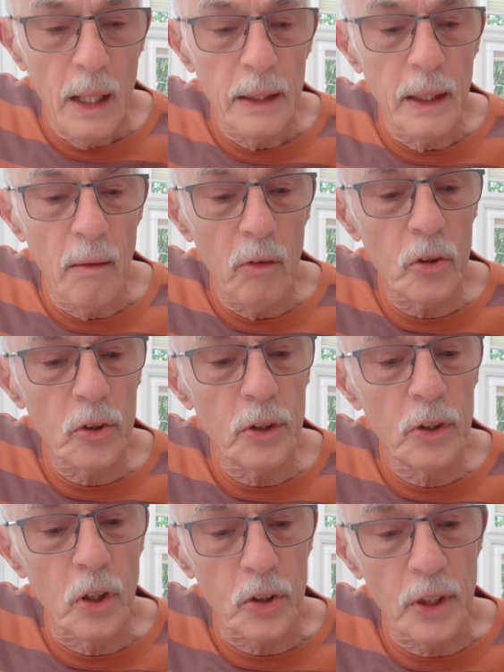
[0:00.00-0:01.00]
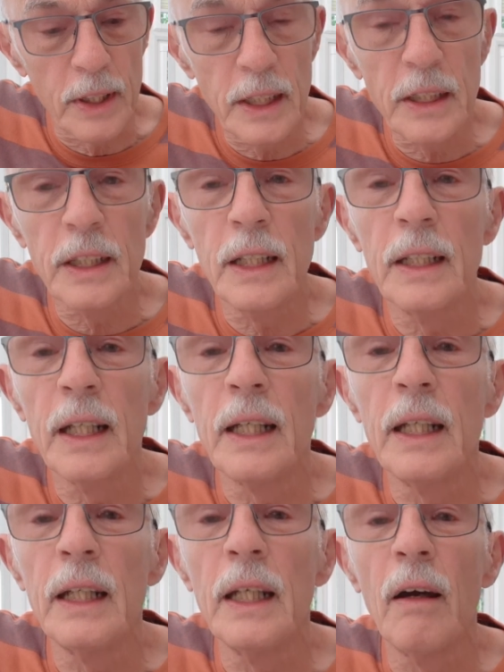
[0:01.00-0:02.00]
Devils and Dust, and this is in the
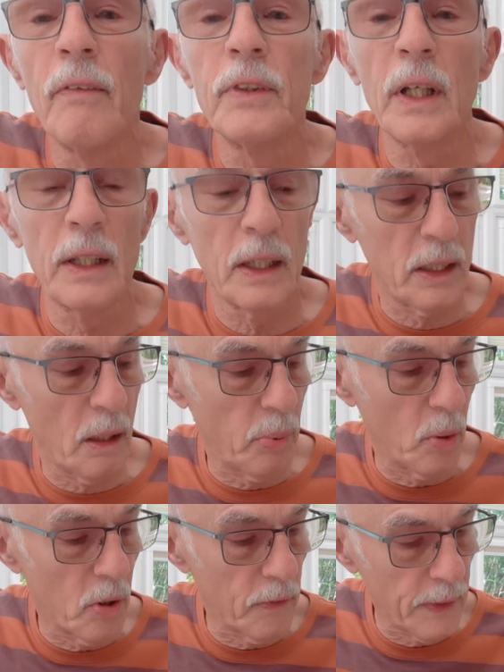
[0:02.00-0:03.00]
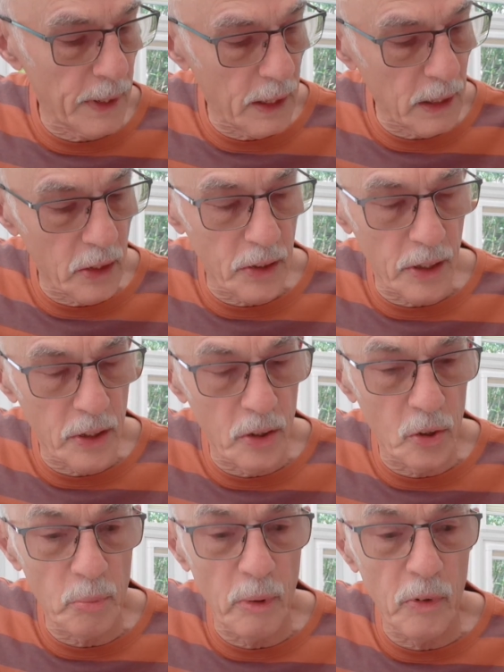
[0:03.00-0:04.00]
key, I've taken the cap off again because it
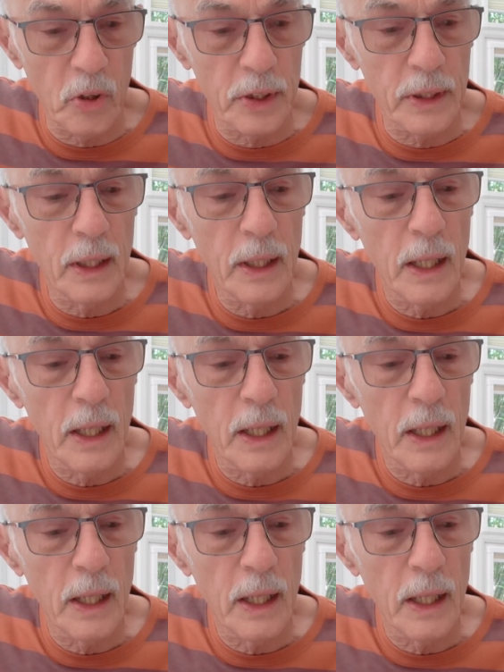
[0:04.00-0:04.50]
suits my voice.